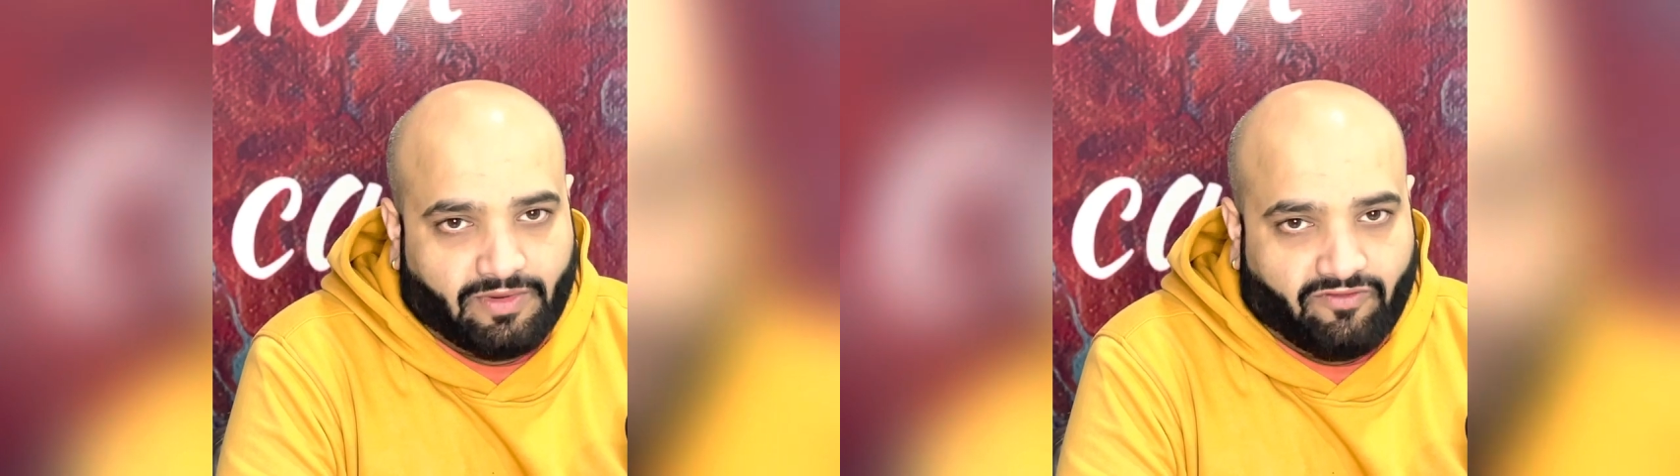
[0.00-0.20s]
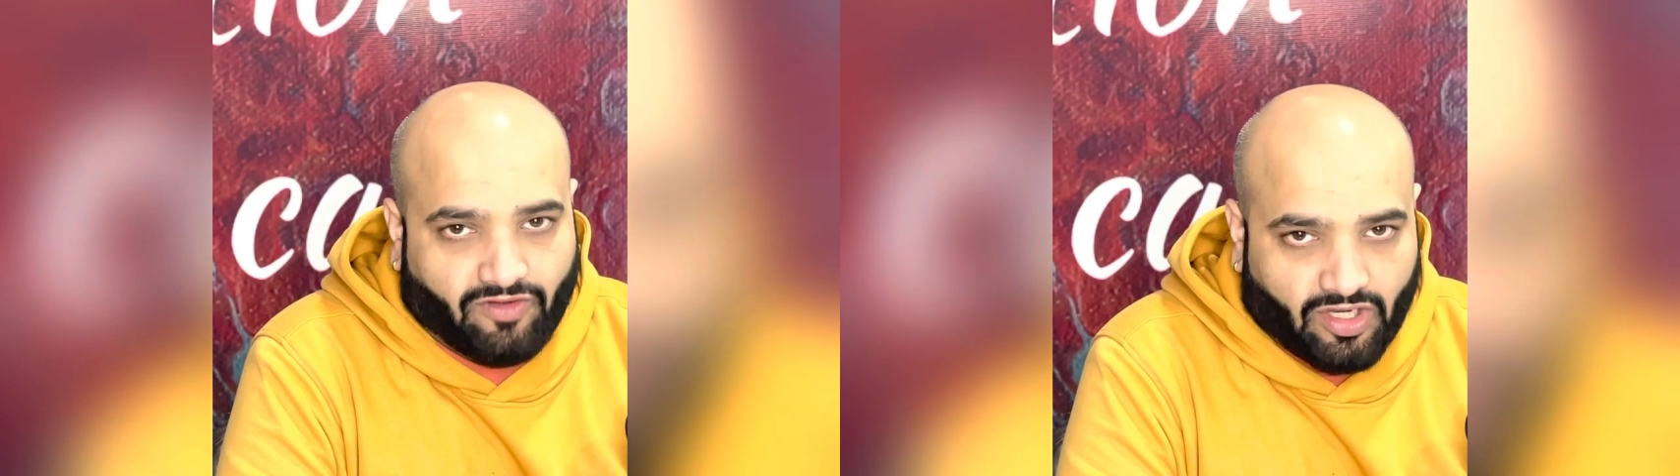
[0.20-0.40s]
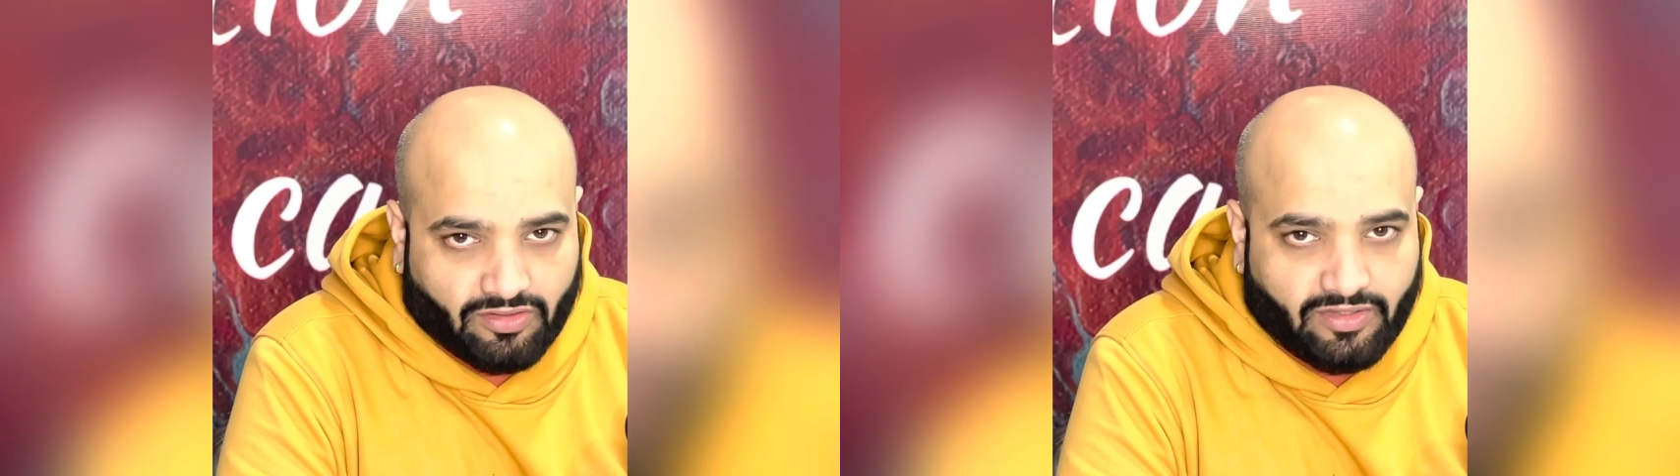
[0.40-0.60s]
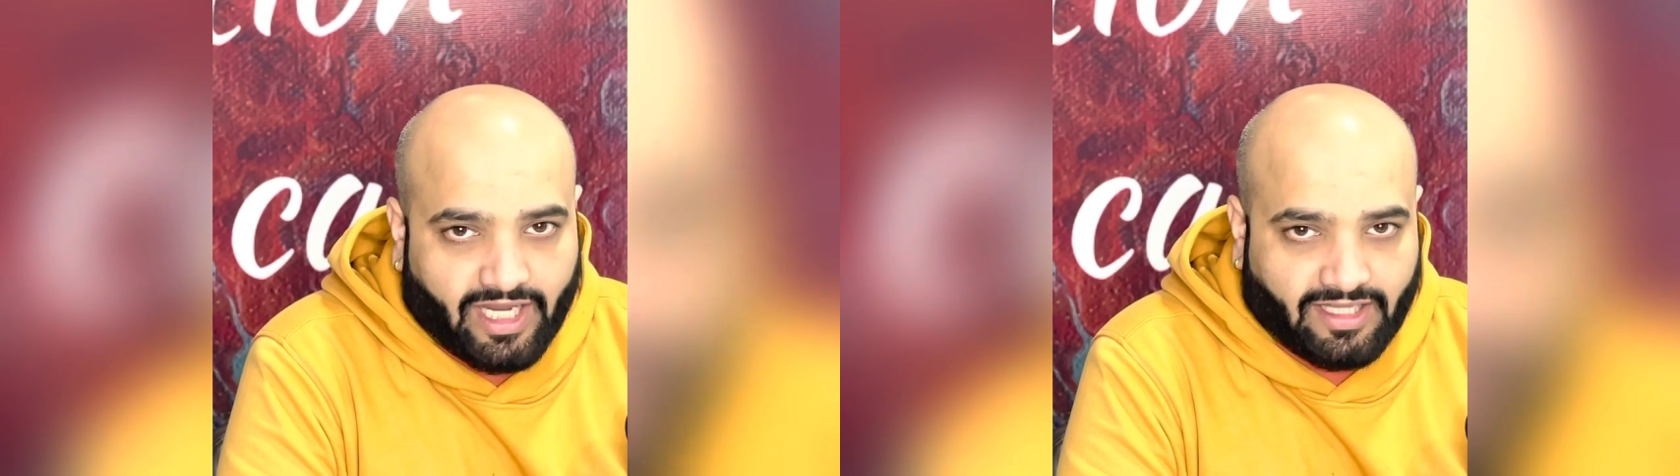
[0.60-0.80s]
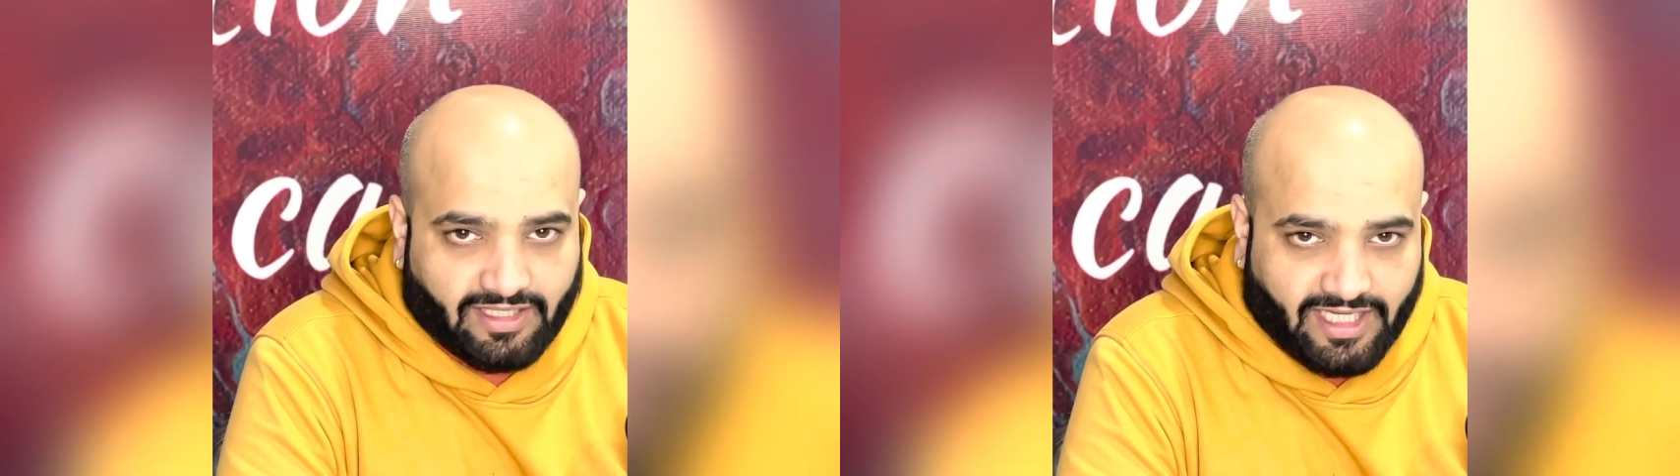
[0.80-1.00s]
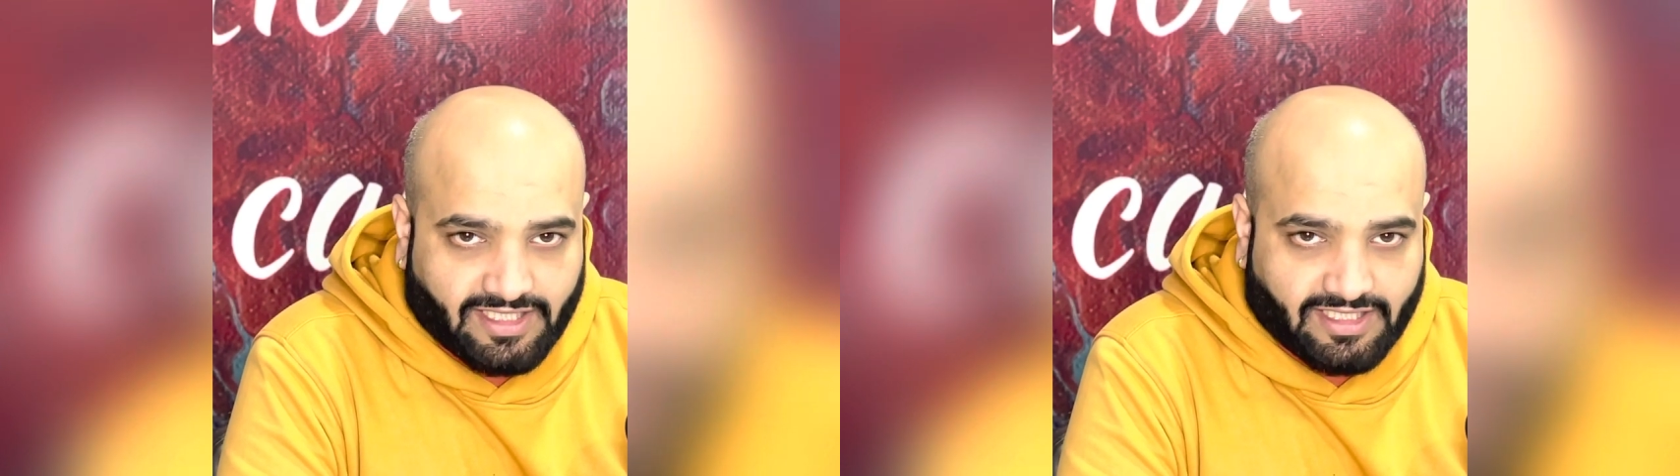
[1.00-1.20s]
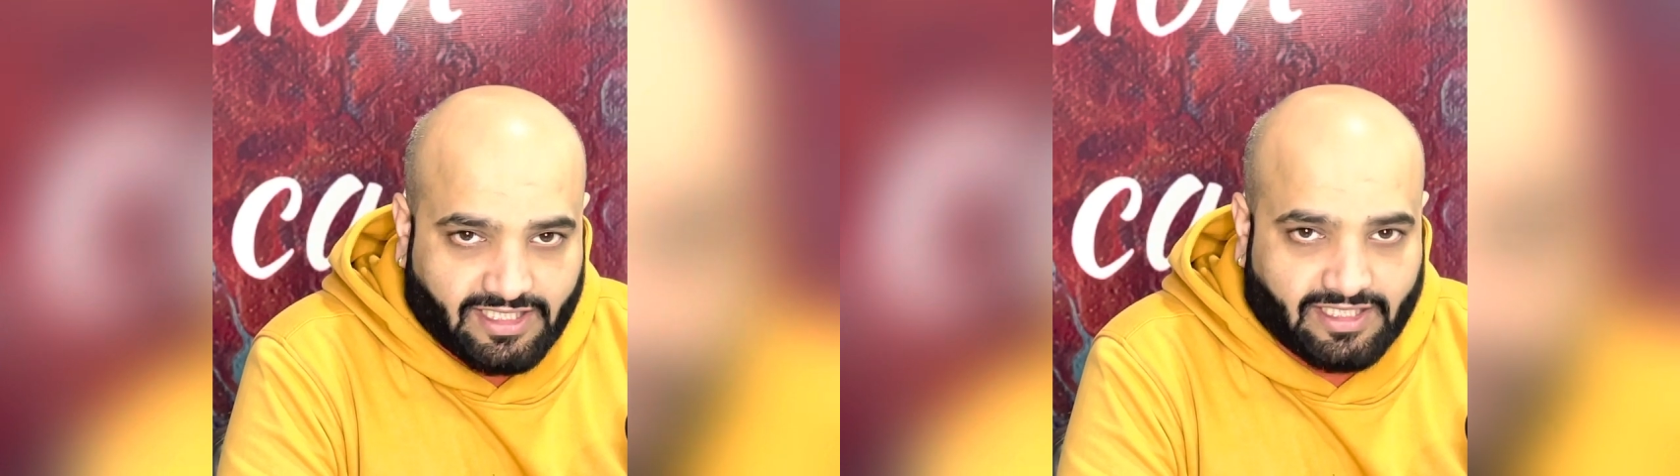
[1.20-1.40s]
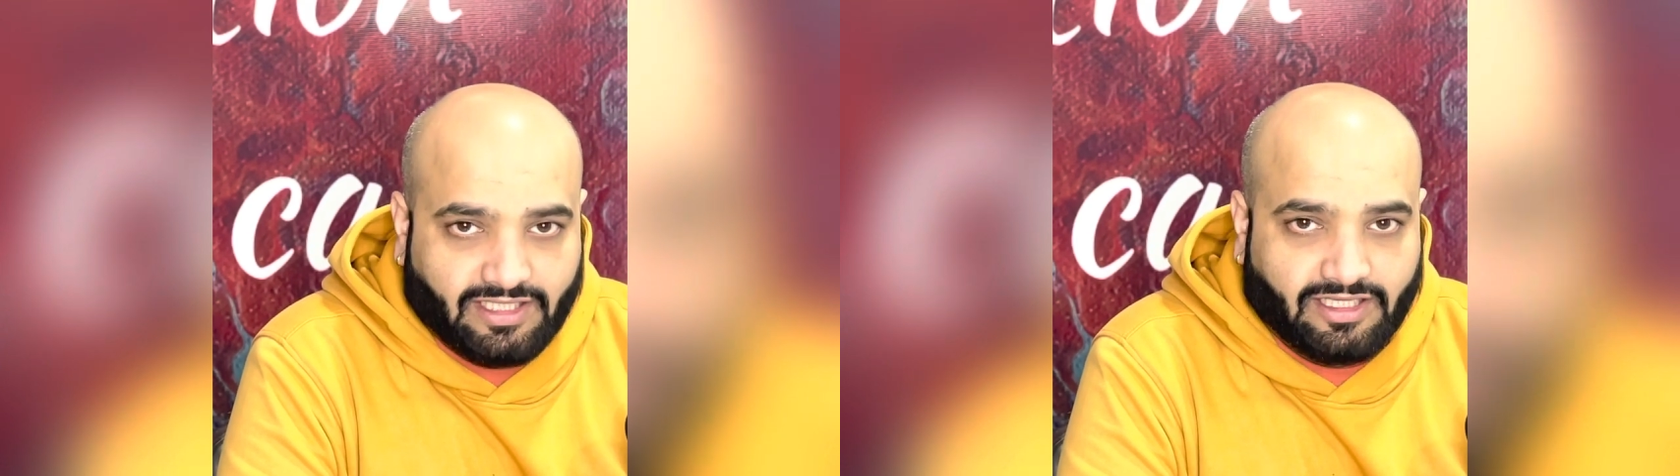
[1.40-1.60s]
be followed in
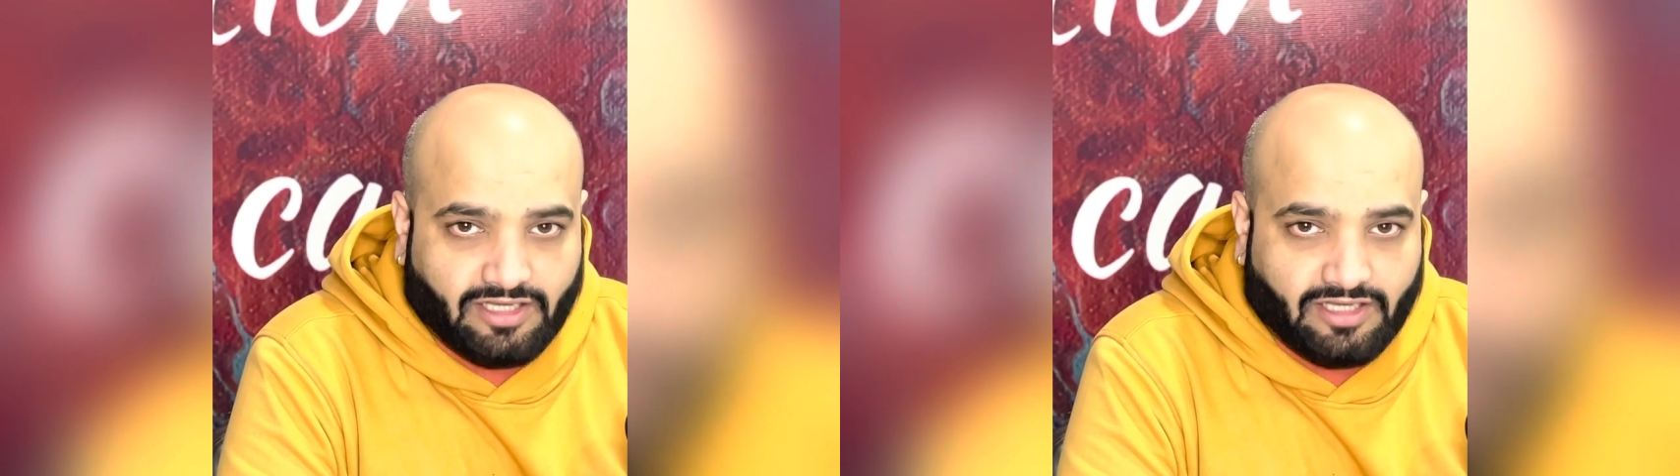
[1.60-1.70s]
these